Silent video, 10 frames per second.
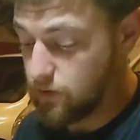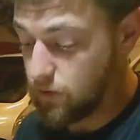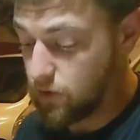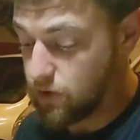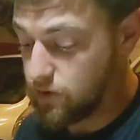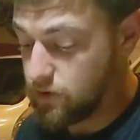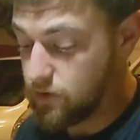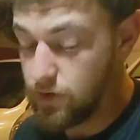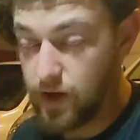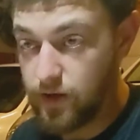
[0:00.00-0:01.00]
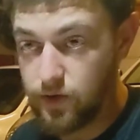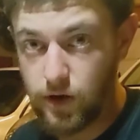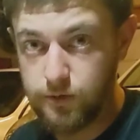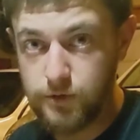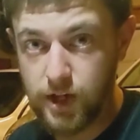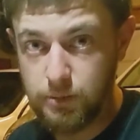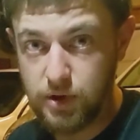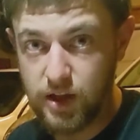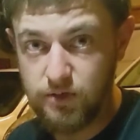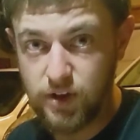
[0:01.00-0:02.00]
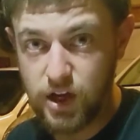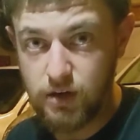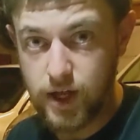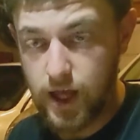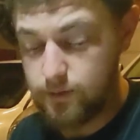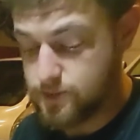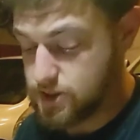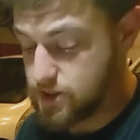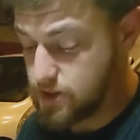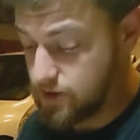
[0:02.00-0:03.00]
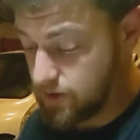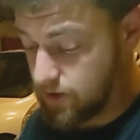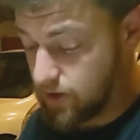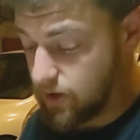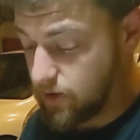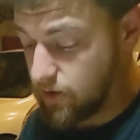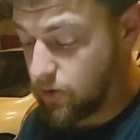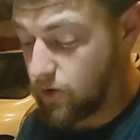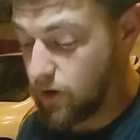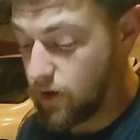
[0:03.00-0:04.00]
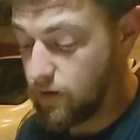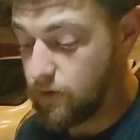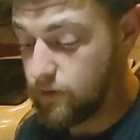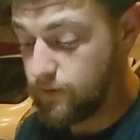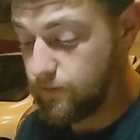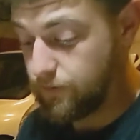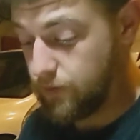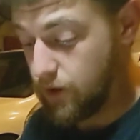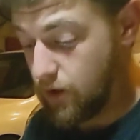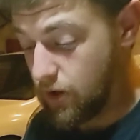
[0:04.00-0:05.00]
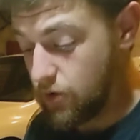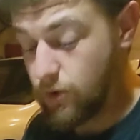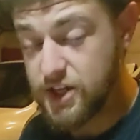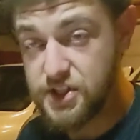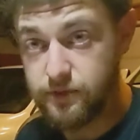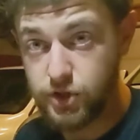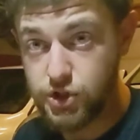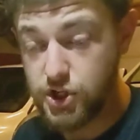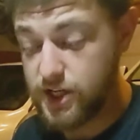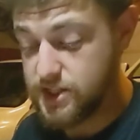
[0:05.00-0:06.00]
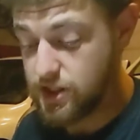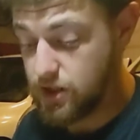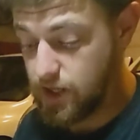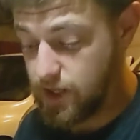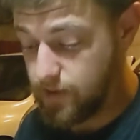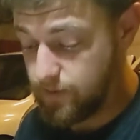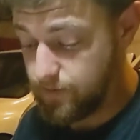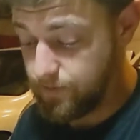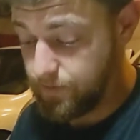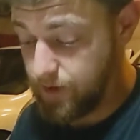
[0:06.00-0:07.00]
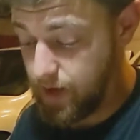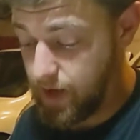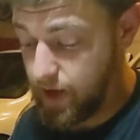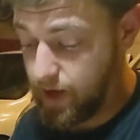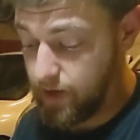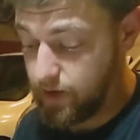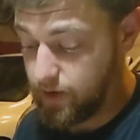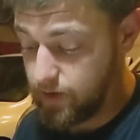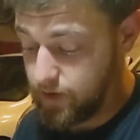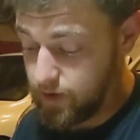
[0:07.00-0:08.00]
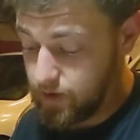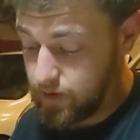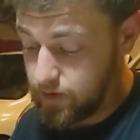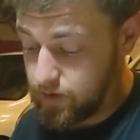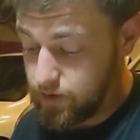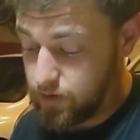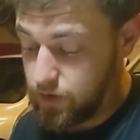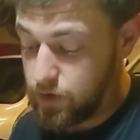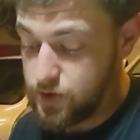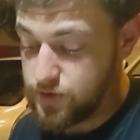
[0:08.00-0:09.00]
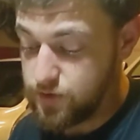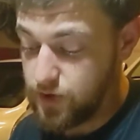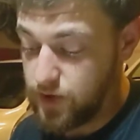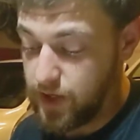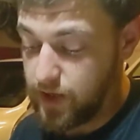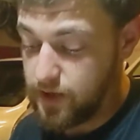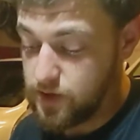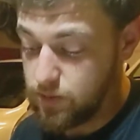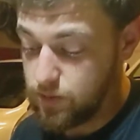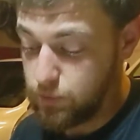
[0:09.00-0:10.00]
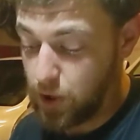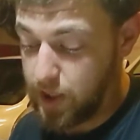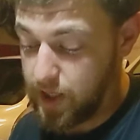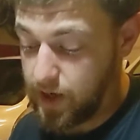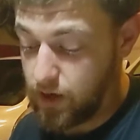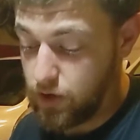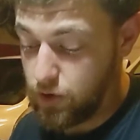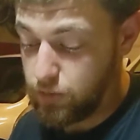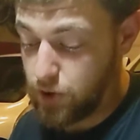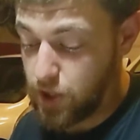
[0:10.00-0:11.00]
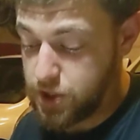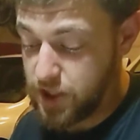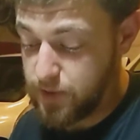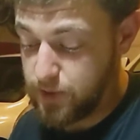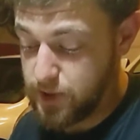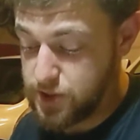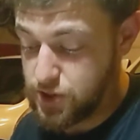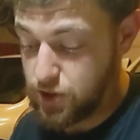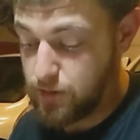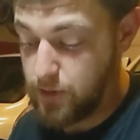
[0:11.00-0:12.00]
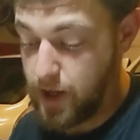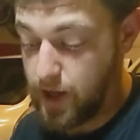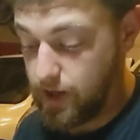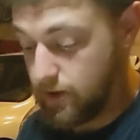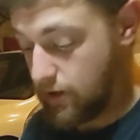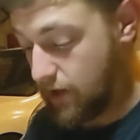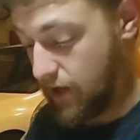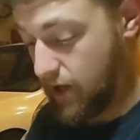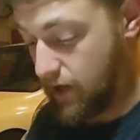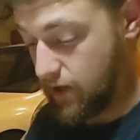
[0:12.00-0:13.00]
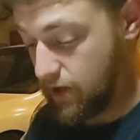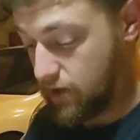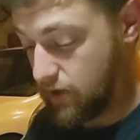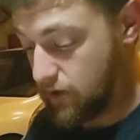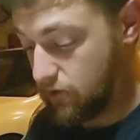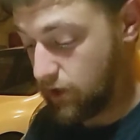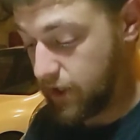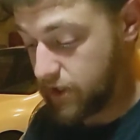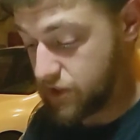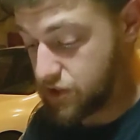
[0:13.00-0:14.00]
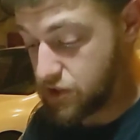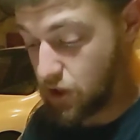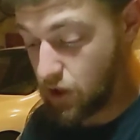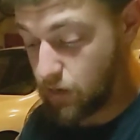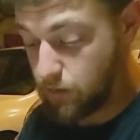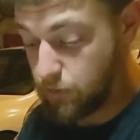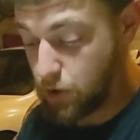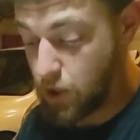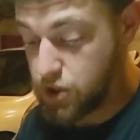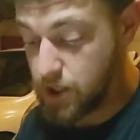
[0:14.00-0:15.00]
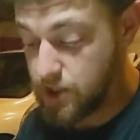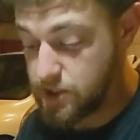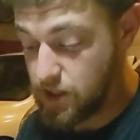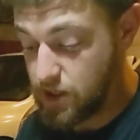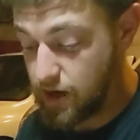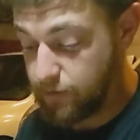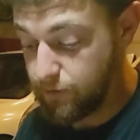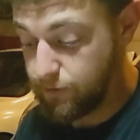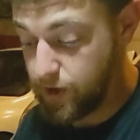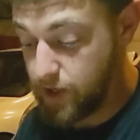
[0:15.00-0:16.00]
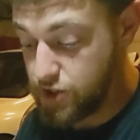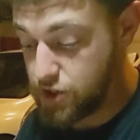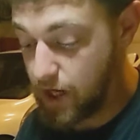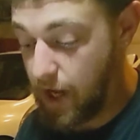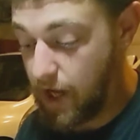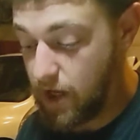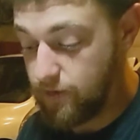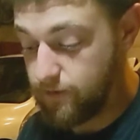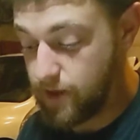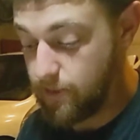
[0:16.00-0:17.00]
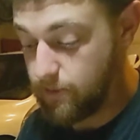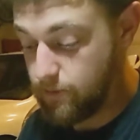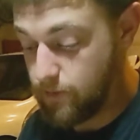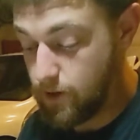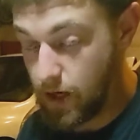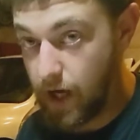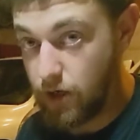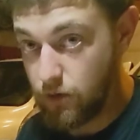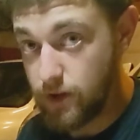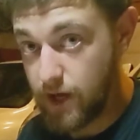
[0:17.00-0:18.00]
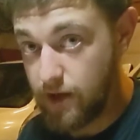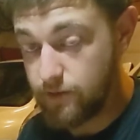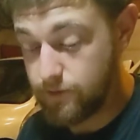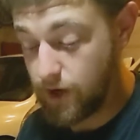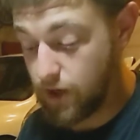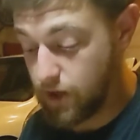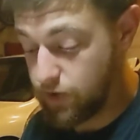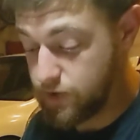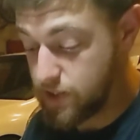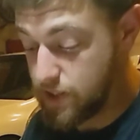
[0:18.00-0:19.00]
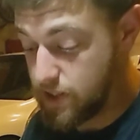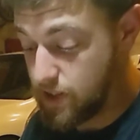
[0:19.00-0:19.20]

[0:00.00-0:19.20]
or you don't feel like playing video games, or the rest of your shit is clean and you just feel like breaking out a new project because you're a man and you like to start projects and never finish any of them. I do that, very guilty.